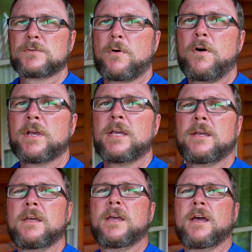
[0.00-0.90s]
walking.
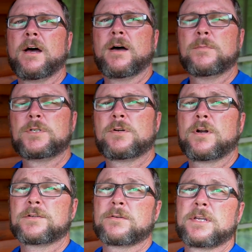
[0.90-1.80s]
But you
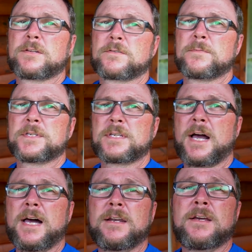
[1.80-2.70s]
can also get those from the
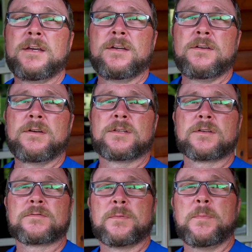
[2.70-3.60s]
side, you can get
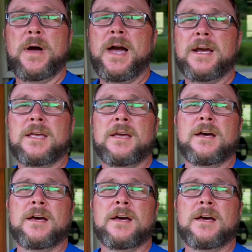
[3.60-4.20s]
those from the back.